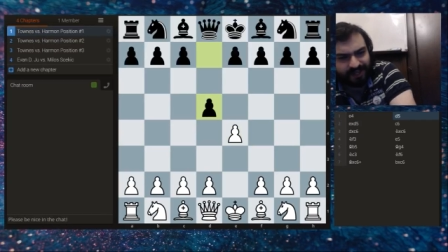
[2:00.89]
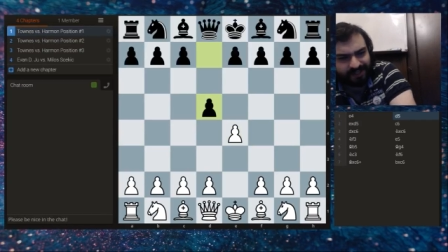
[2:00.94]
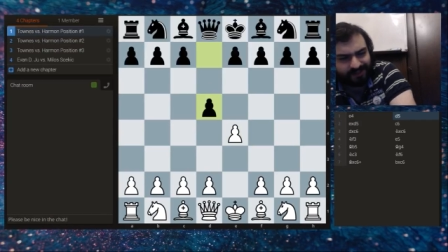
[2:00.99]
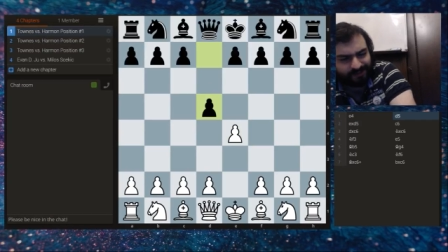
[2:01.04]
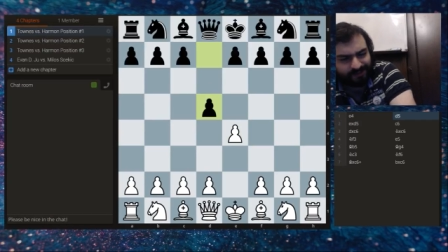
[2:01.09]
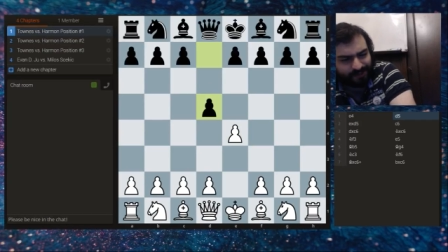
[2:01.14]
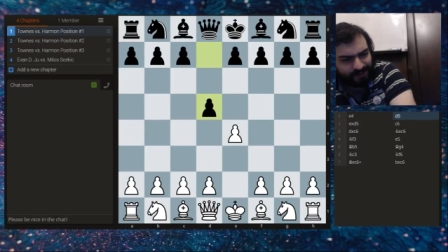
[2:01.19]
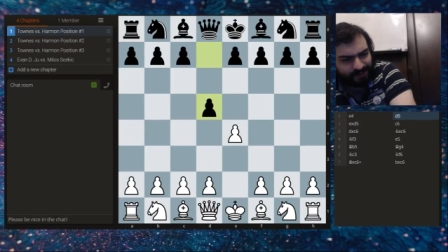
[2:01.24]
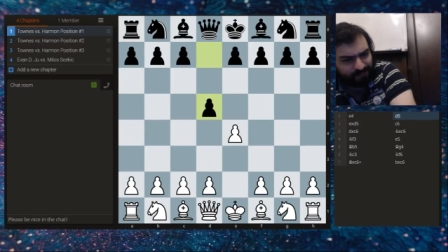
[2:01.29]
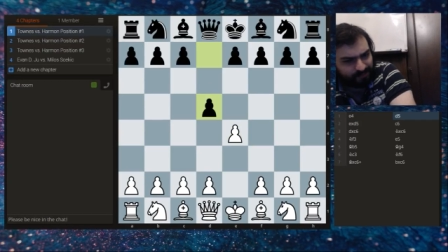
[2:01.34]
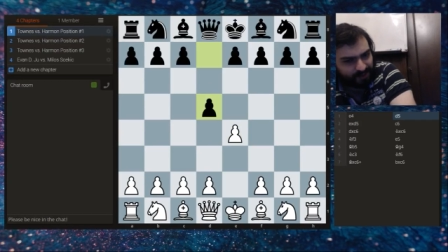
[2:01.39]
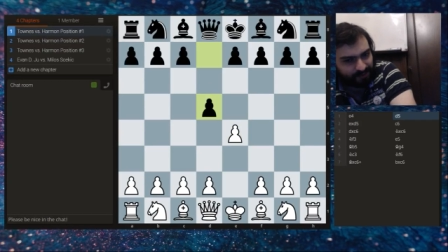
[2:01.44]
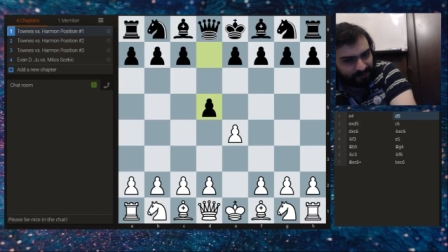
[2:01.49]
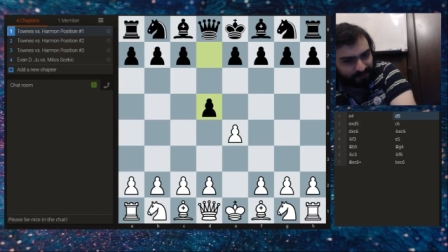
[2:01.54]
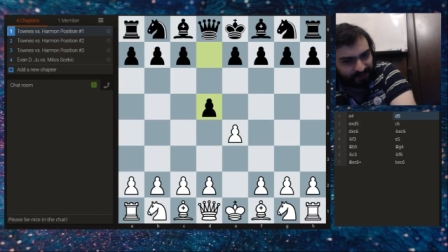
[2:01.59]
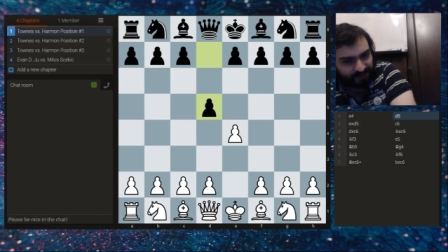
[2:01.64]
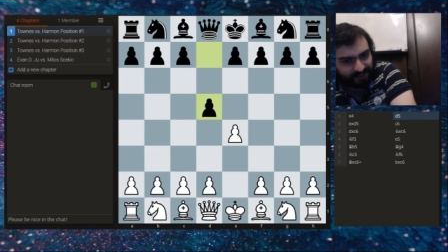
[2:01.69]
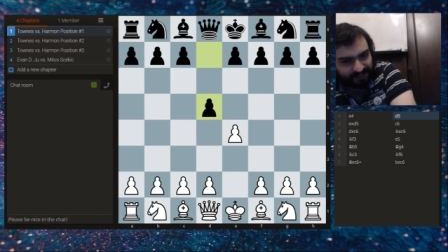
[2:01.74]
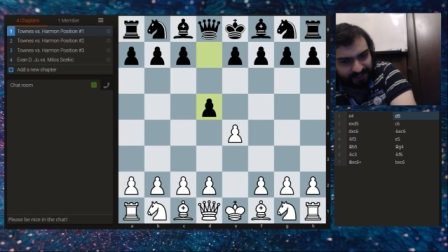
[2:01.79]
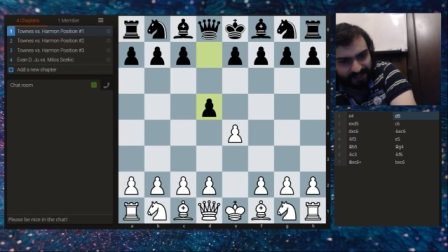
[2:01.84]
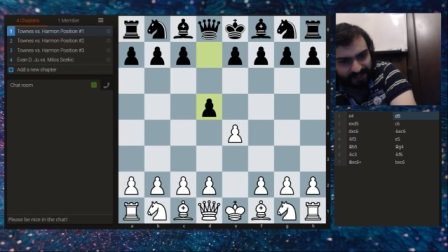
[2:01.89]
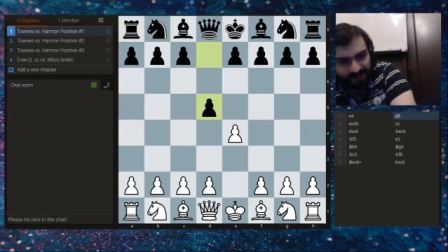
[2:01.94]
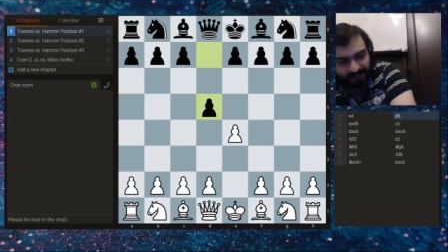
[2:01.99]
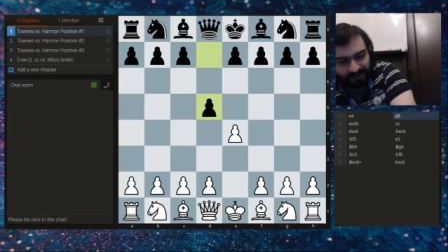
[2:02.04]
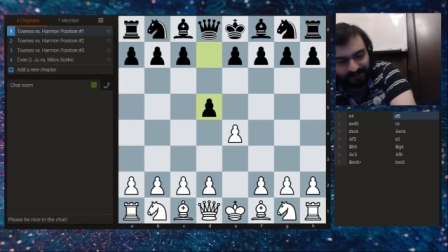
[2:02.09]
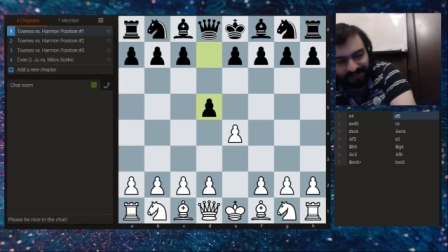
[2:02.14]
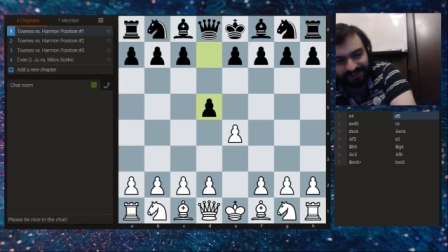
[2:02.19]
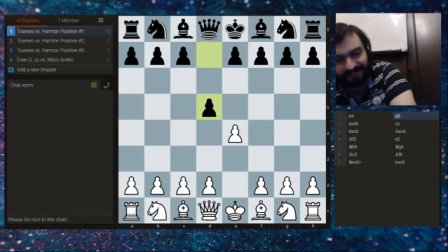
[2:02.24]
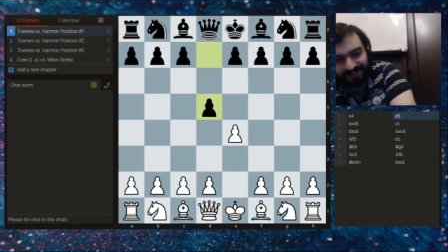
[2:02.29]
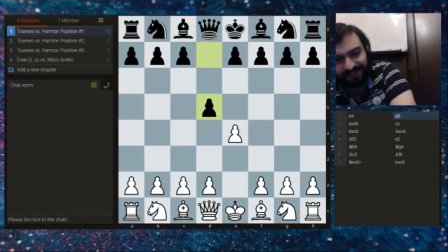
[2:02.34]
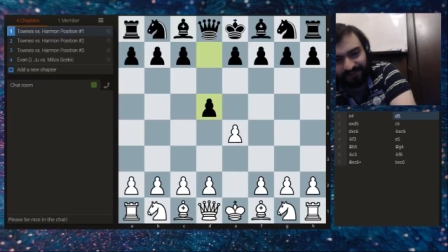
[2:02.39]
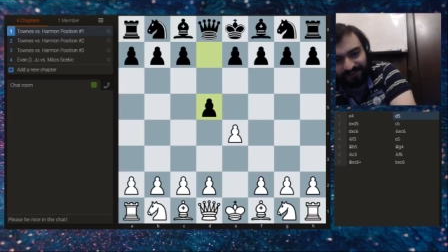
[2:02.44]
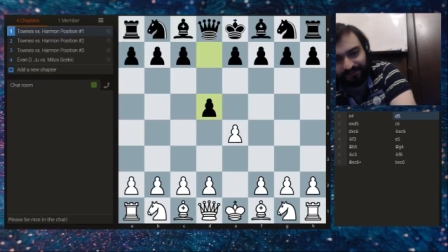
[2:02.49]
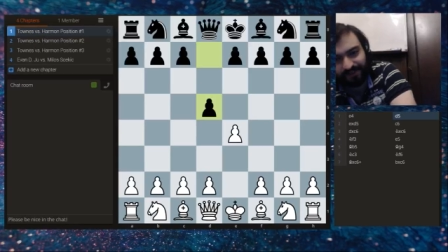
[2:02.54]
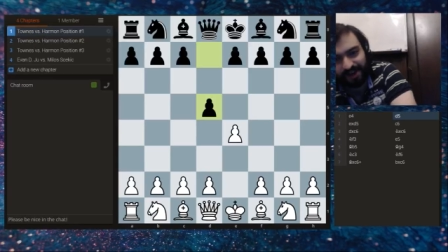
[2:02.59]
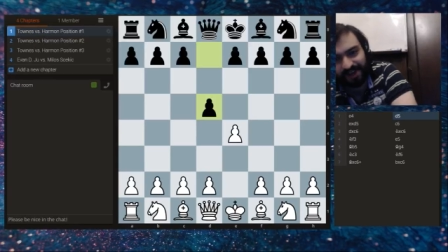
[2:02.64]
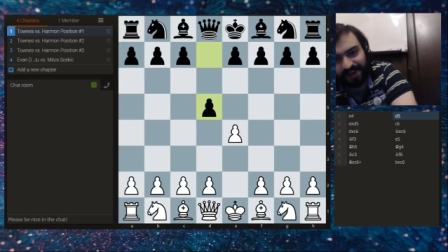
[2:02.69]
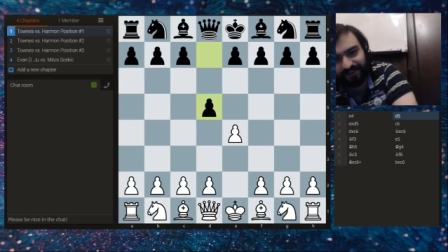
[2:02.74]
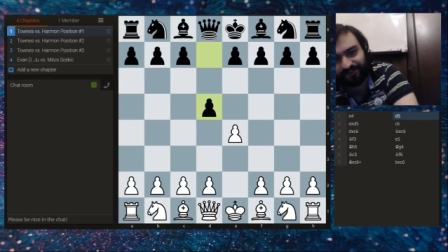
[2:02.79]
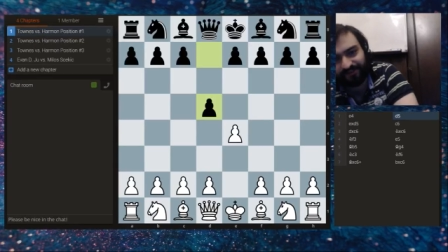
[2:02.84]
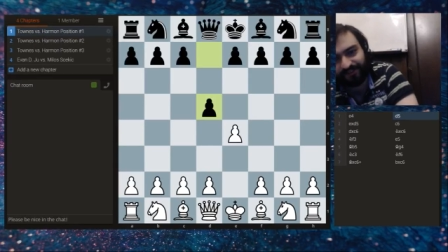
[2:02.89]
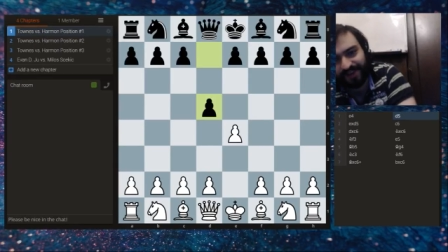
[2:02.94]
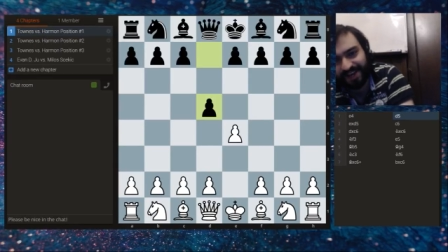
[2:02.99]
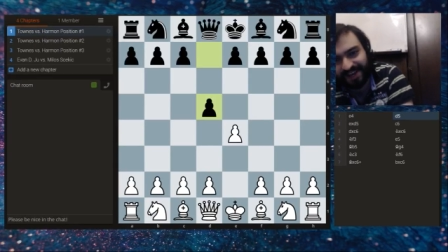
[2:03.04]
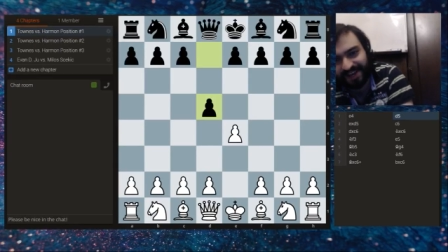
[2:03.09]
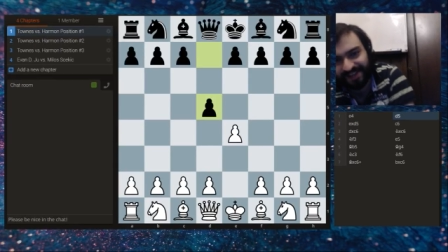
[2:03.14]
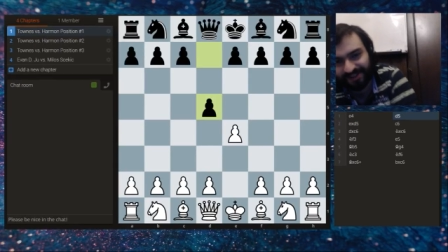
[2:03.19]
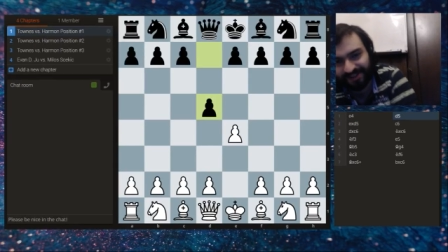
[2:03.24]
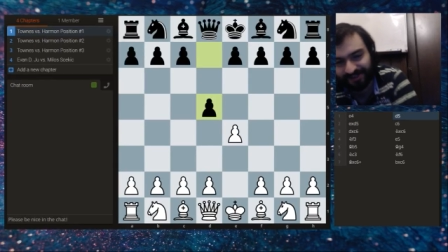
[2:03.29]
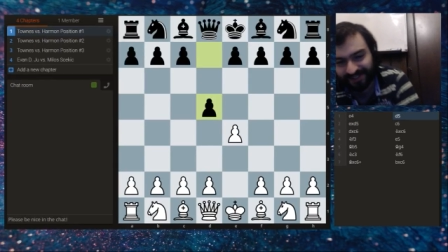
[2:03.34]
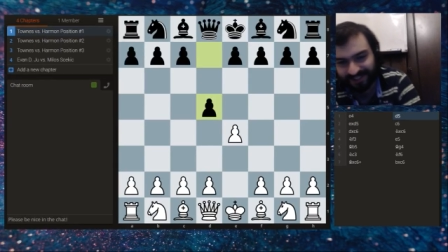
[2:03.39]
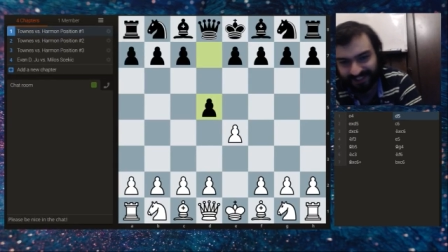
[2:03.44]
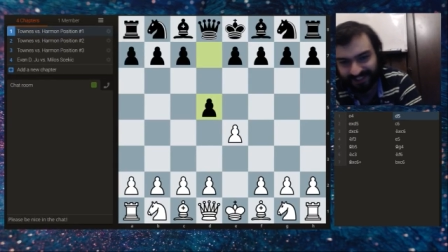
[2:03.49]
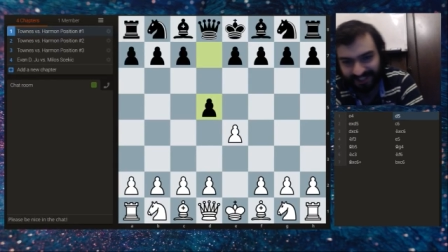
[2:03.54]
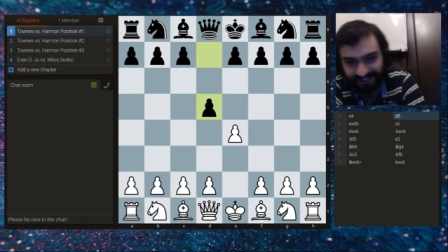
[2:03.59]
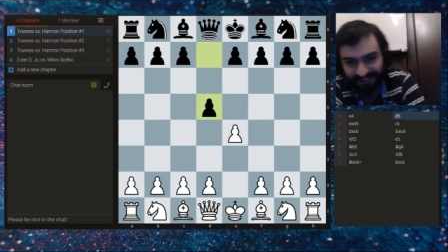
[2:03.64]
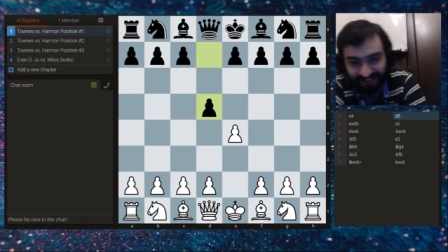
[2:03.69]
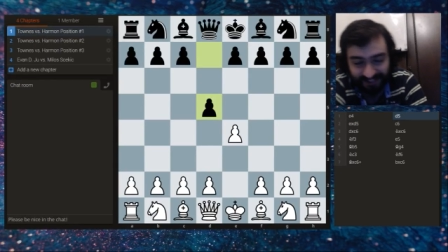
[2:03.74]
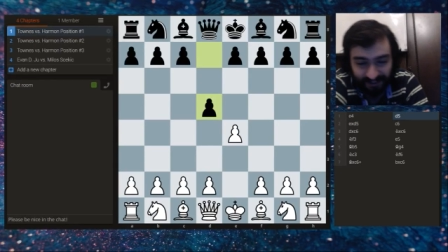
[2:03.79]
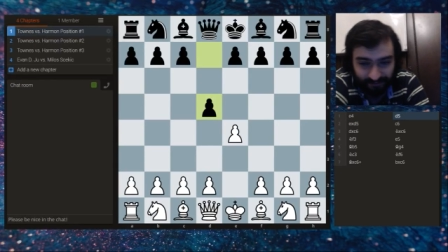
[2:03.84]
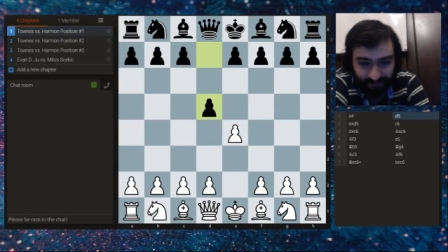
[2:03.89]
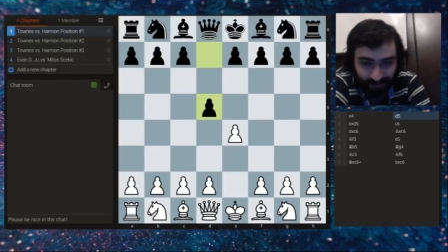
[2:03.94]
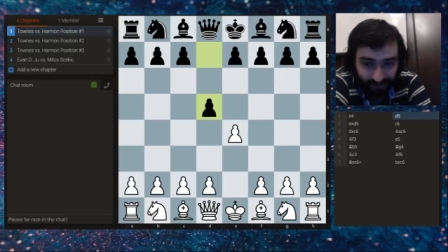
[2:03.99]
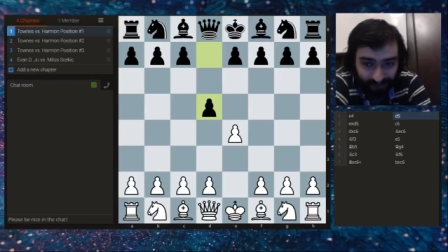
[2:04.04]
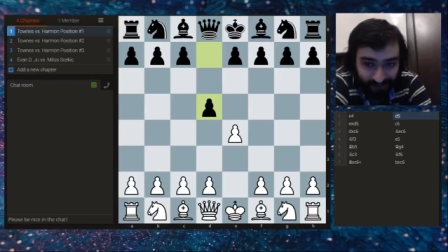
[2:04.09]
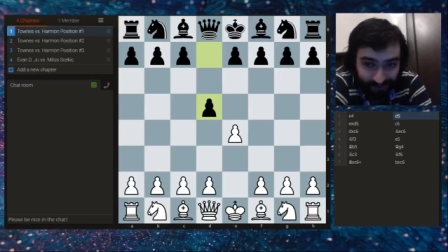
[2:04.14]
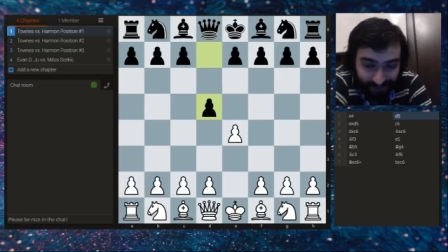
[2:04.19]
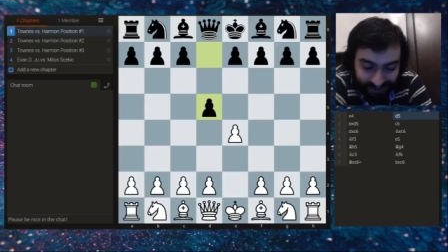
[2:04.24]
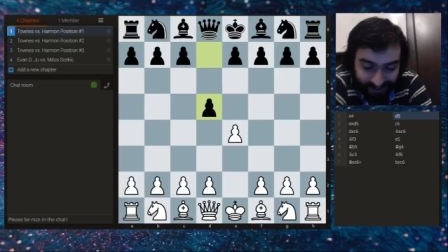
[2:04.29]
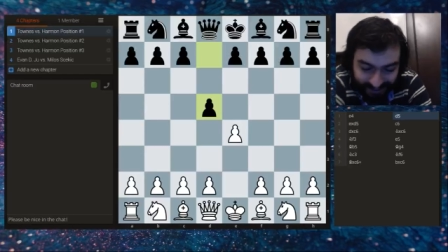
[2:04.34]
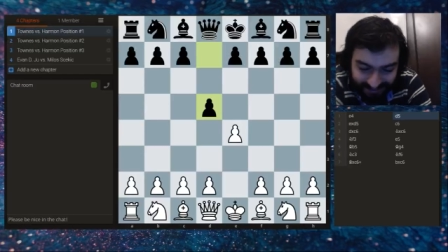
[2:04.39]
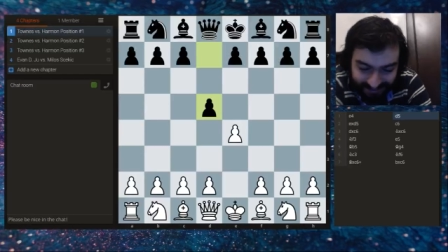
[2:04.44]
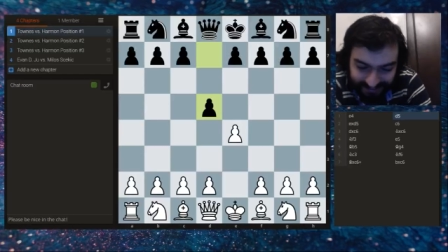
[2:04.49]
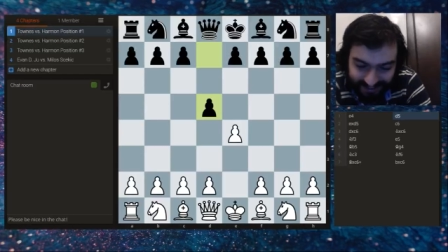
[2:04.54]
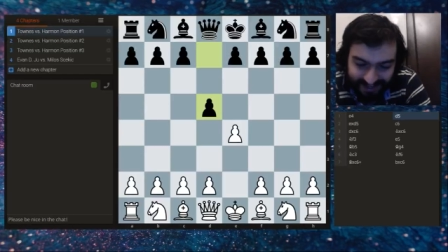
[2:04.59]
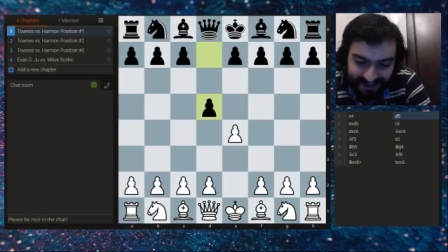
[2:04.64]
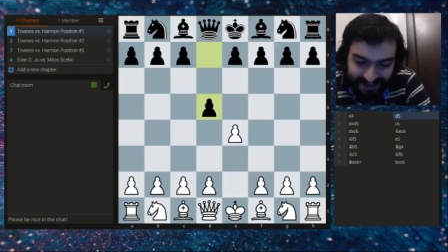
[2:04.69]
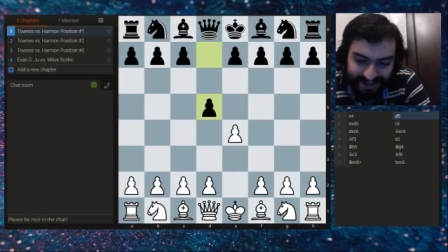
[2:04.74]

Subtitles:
Then Beth kicks out d5, the Scandinavian. All right.